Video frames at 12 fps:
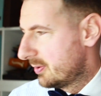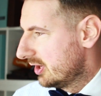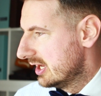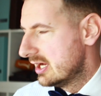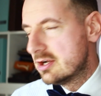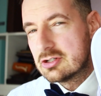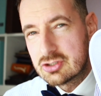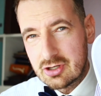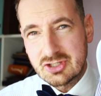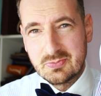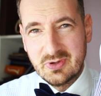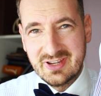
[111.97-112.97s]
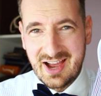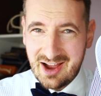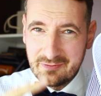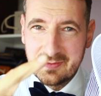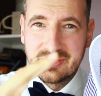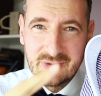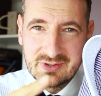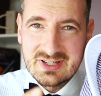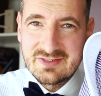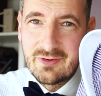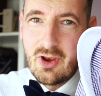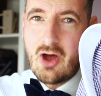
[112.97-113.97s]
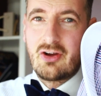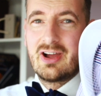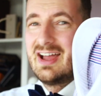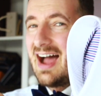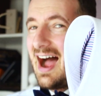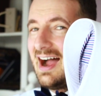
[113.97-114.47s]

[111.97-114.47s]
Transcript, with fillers: But trust me, I've been doing this for long.